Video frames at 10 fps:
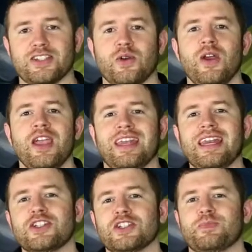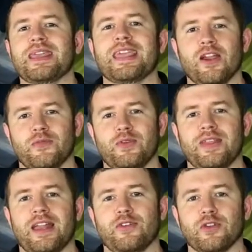So you need to just be careful
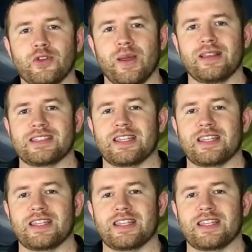that if you're doing this,